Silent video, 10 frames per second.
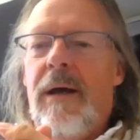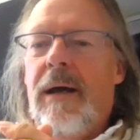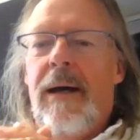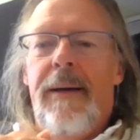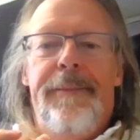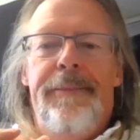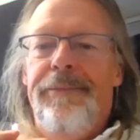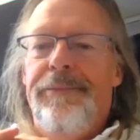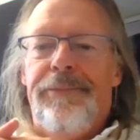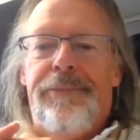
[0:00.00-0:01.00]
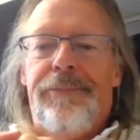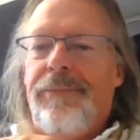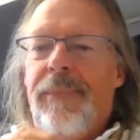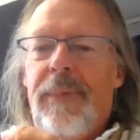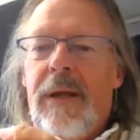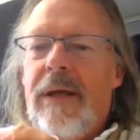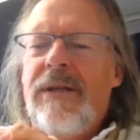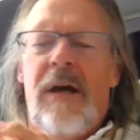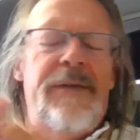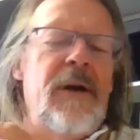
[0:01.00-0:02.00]
And I
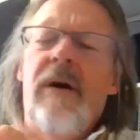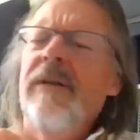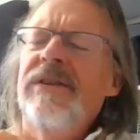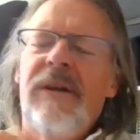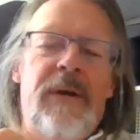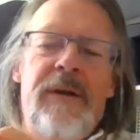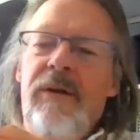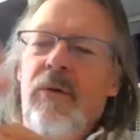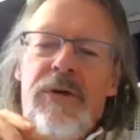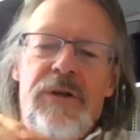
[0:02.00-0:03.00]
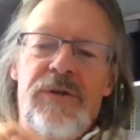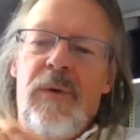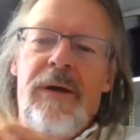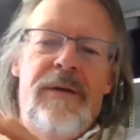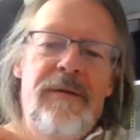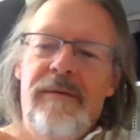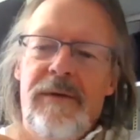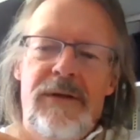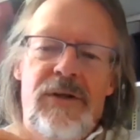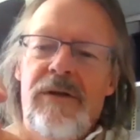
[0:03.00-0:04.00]
thought, there's somebody in the audience where,
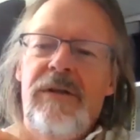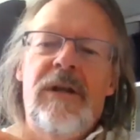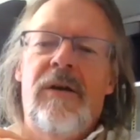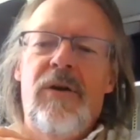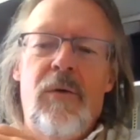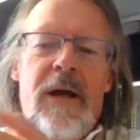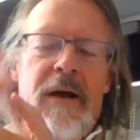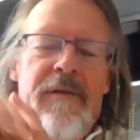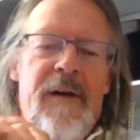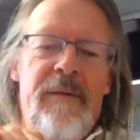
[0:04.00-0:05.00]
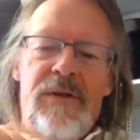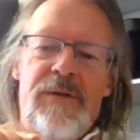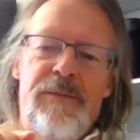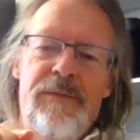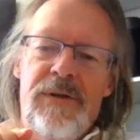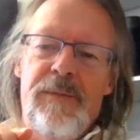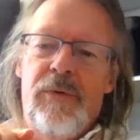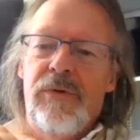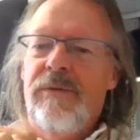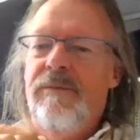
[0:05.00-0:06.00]
you know, called out a famous
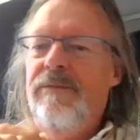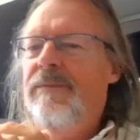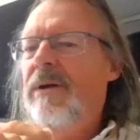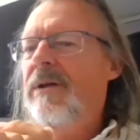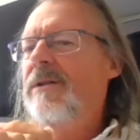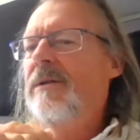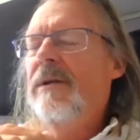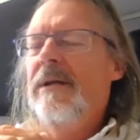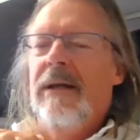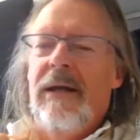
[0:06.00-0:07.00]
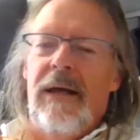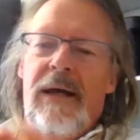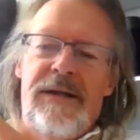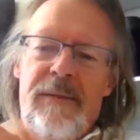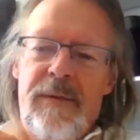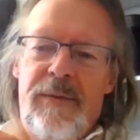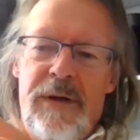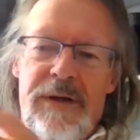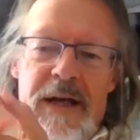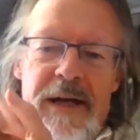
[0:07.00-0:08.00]
sports person, and somebody
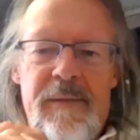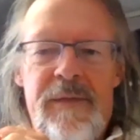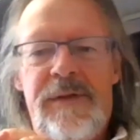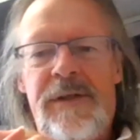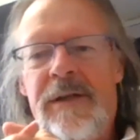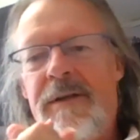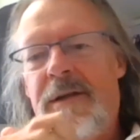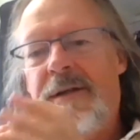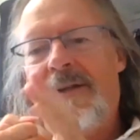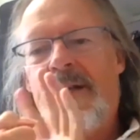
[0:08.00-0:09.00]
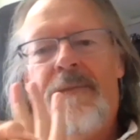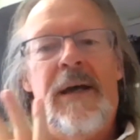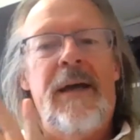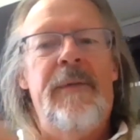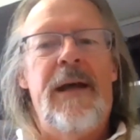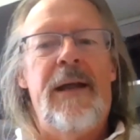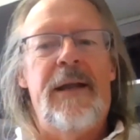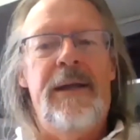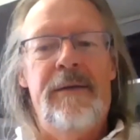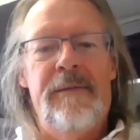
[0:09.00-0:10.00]
put his hand up and said Muhammad Ali.